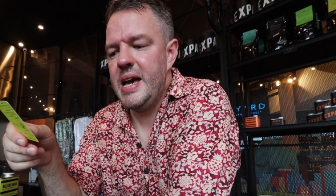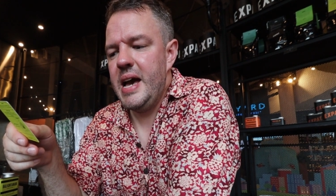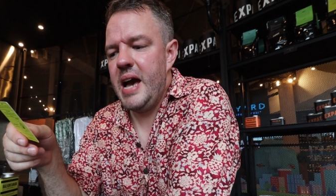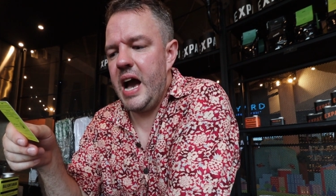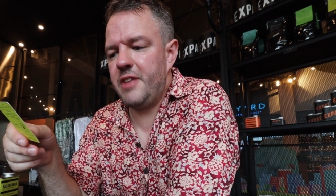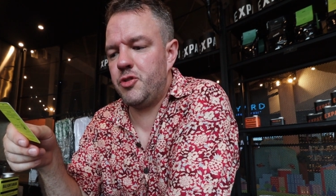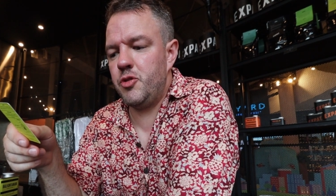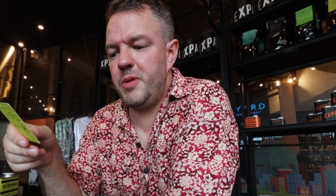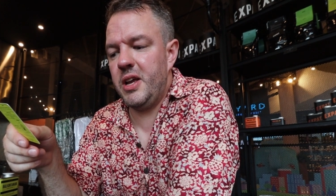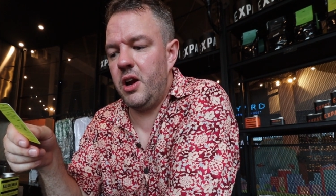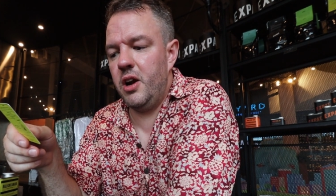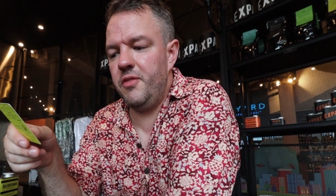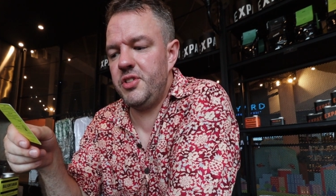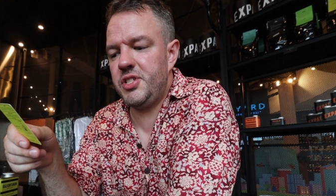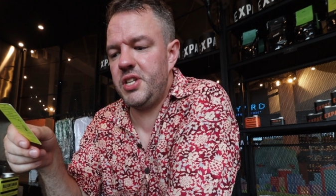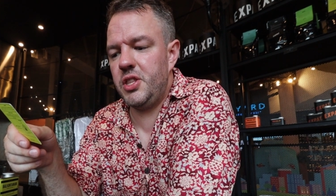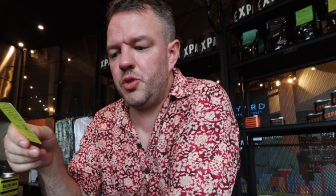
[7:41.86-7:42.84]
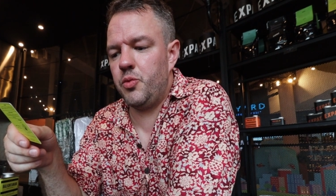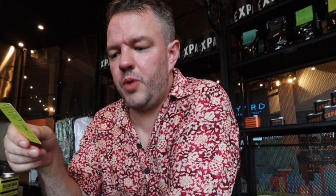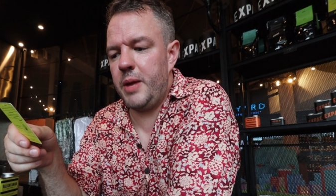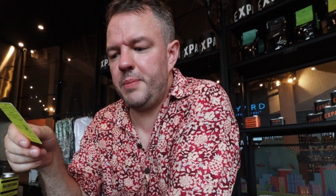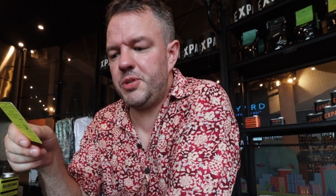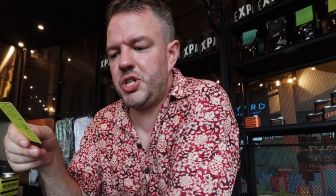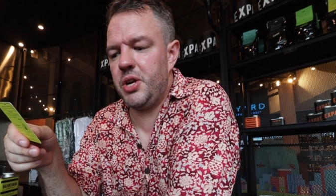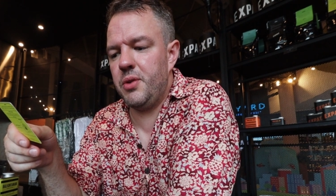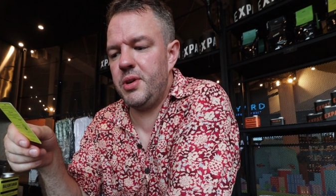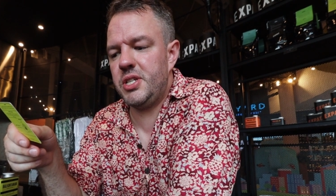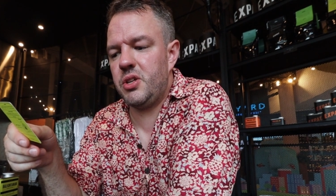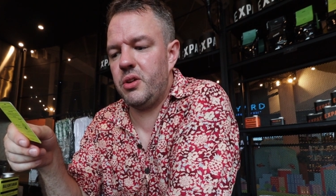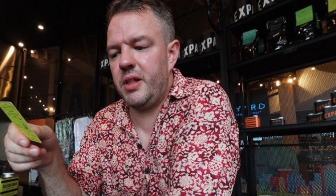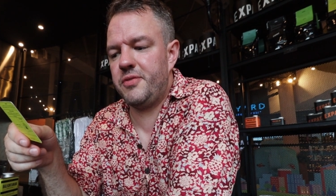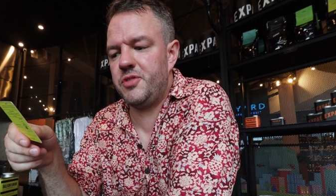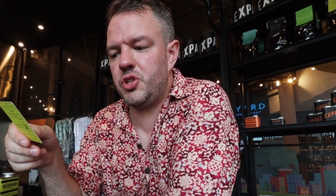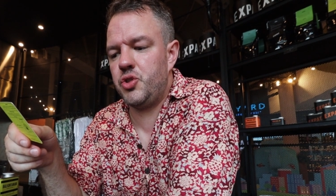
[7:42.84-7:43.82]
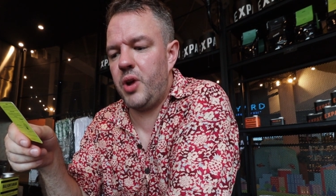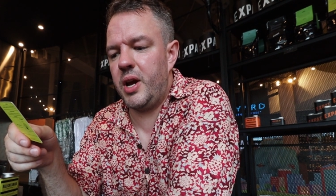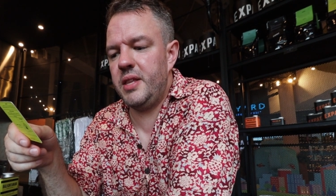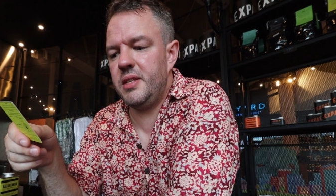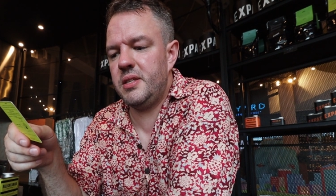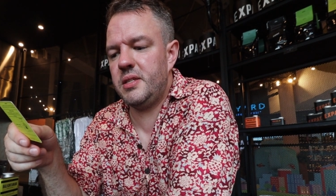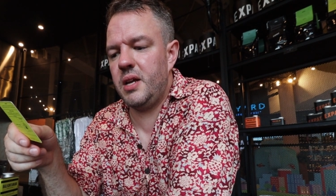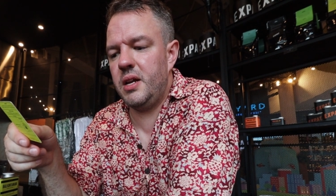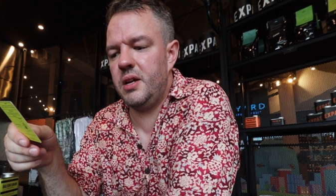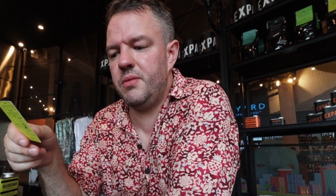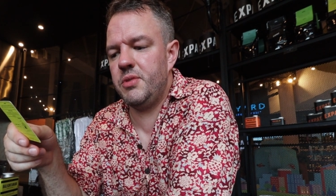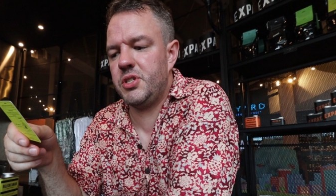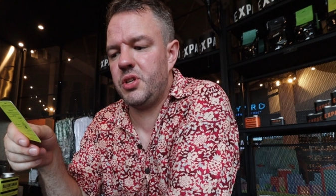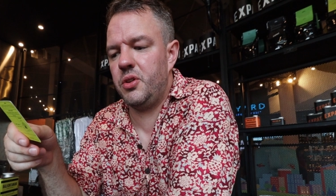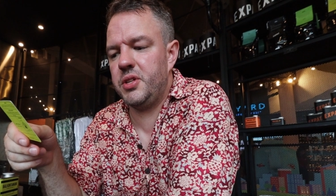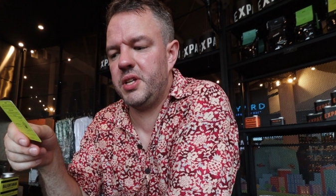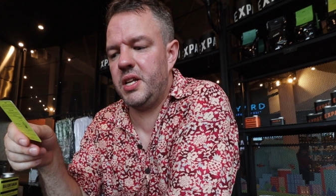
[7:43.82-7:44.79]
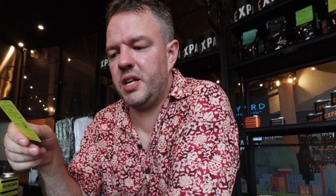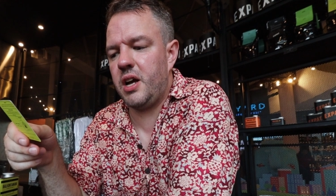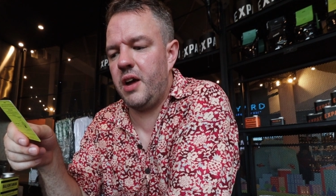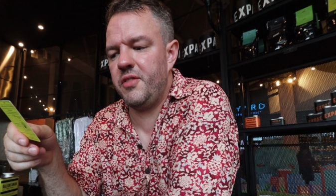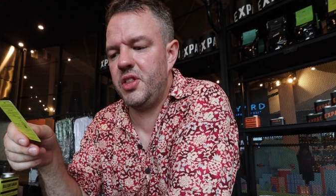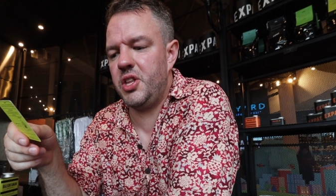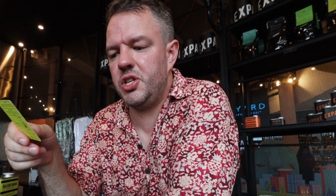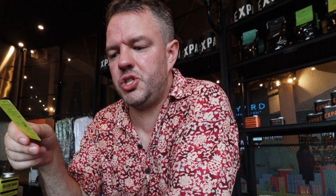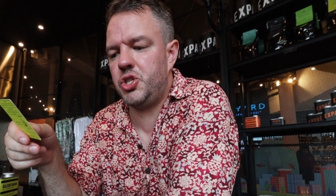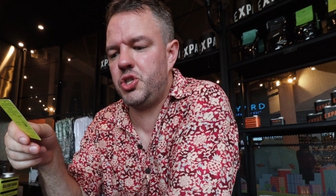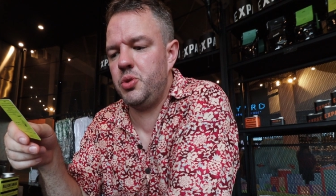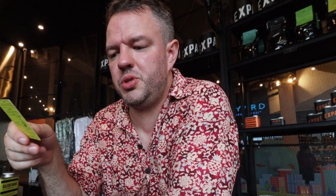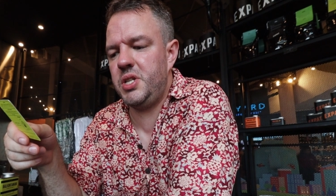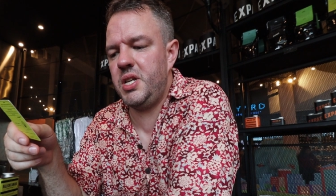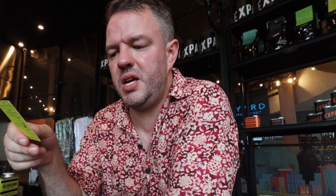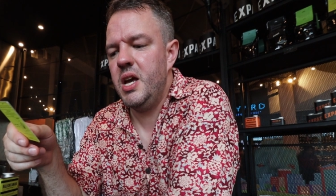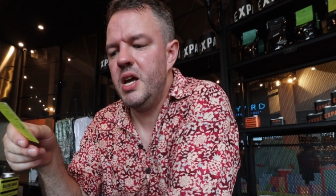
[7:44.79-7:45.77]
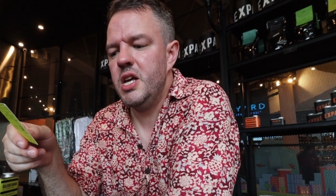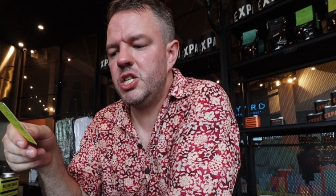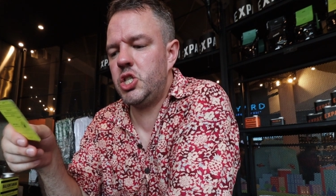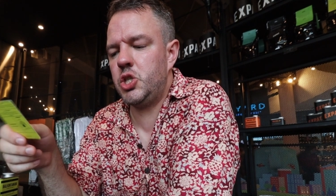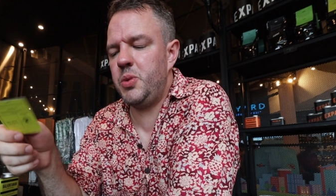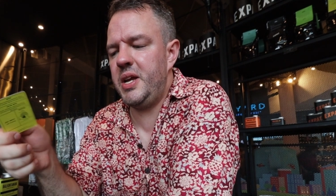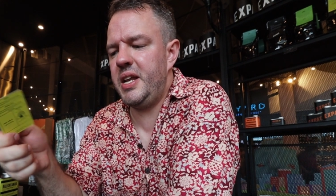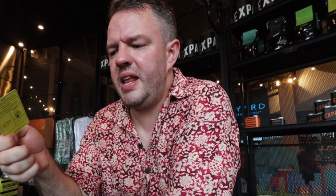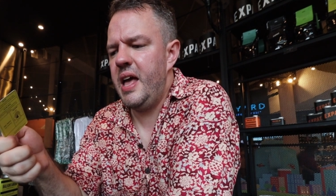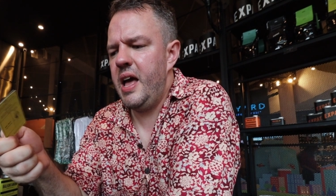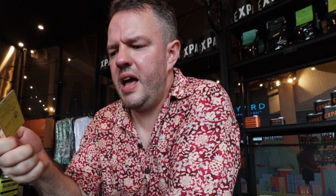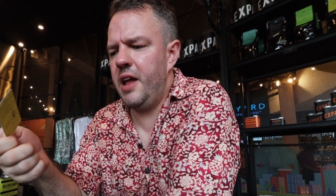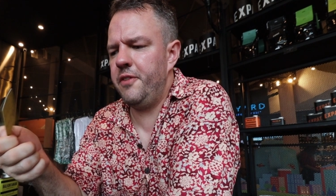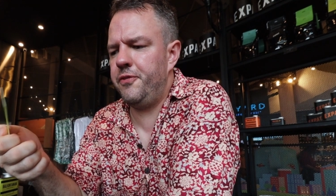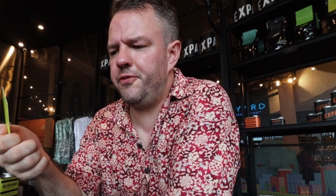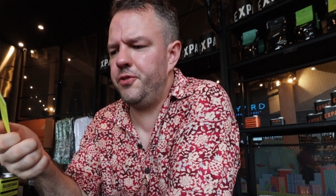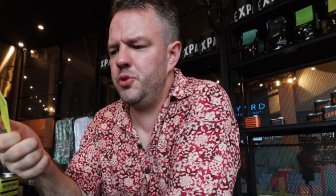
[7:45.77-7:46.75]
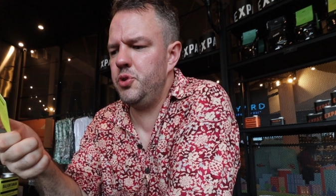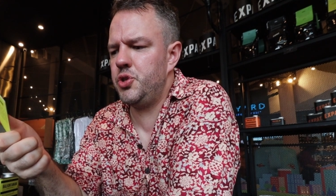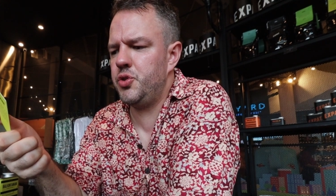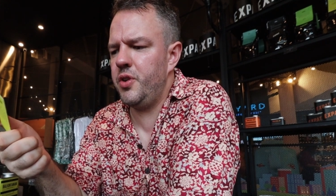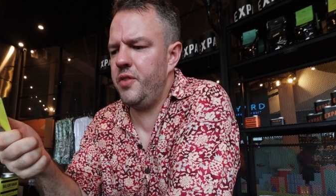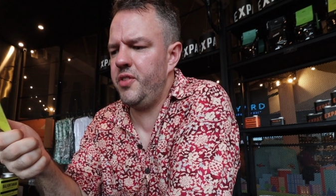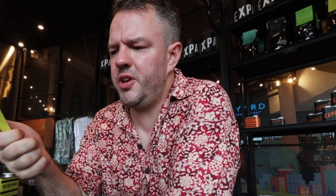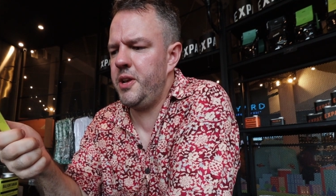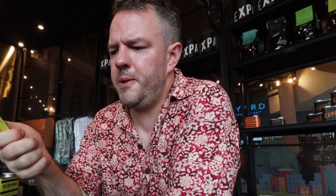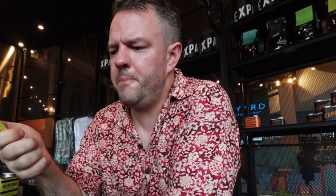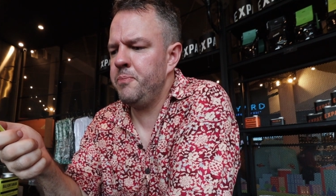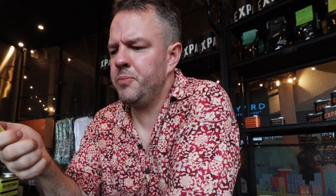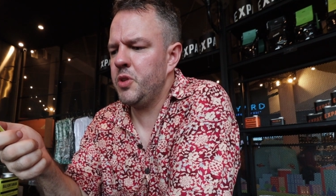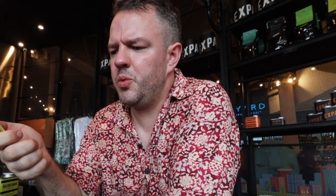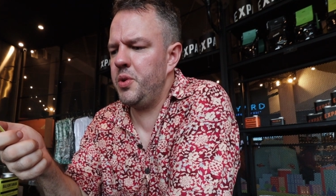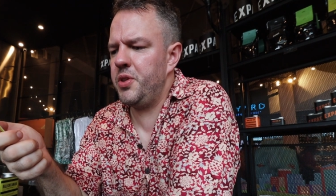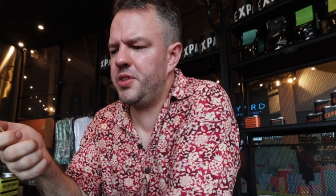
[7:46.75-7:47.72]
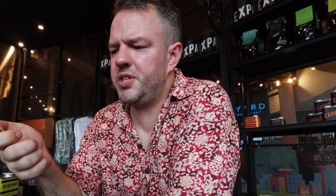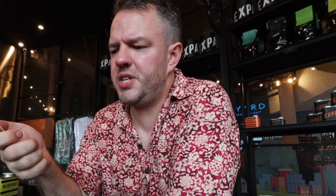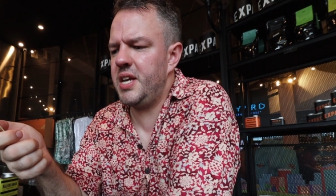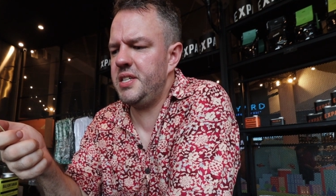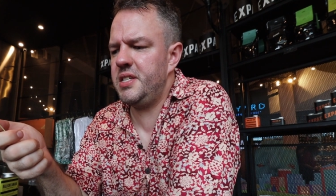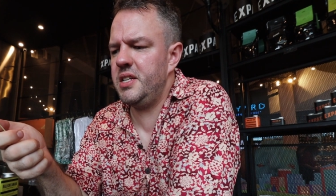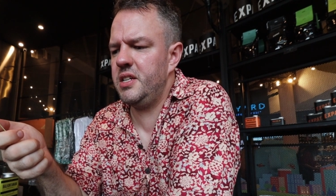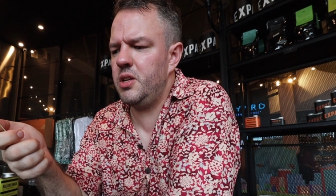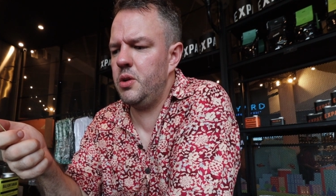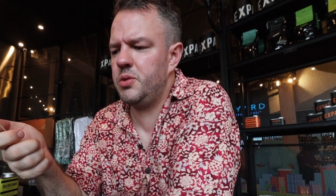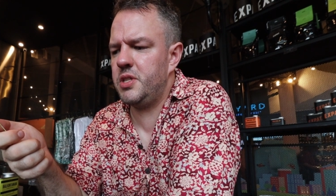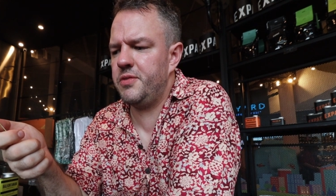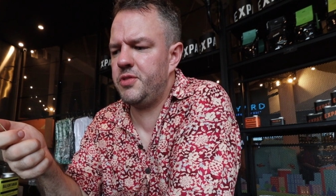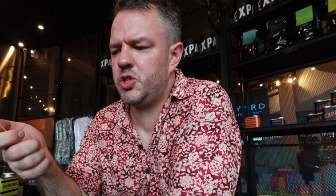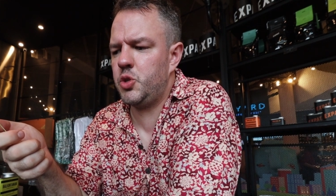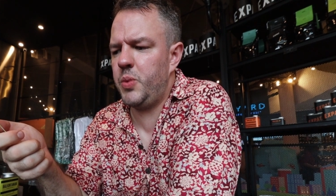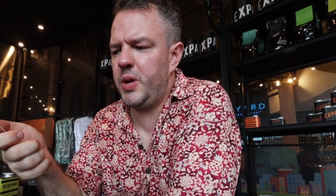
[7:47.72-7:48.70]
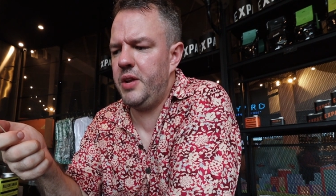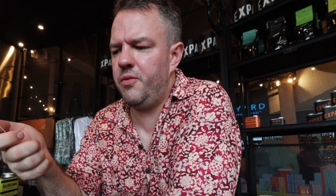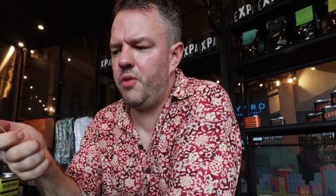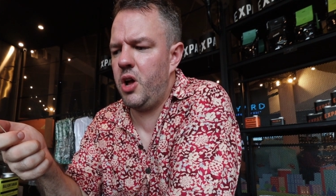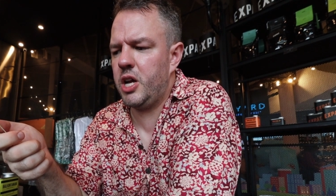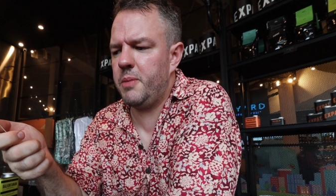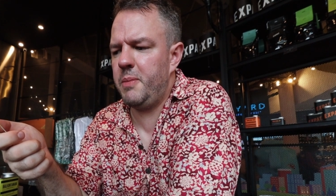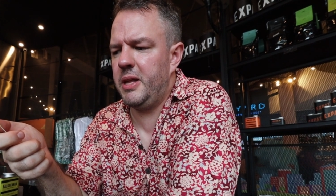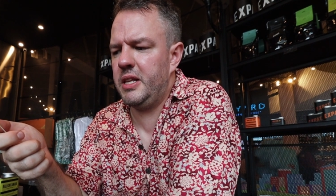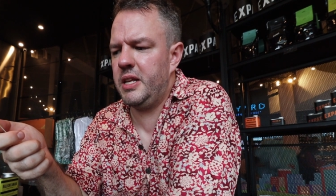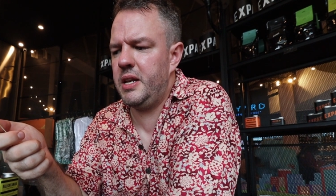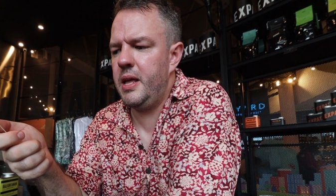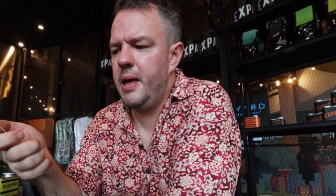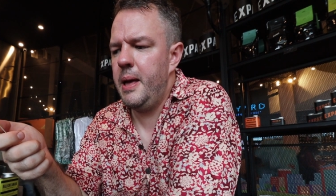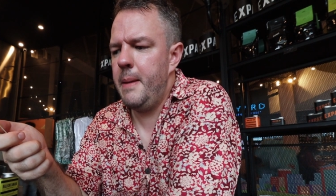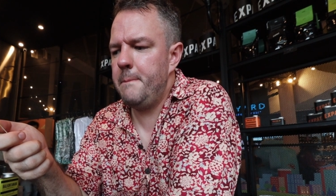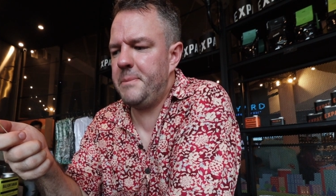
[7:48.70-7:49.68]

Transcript: After being harvested, the ripe cherries are left to dry in the sun, resulting in a coffee that is juicy, sweet, and fruit-driven, with tasting notes of sweet rock melon,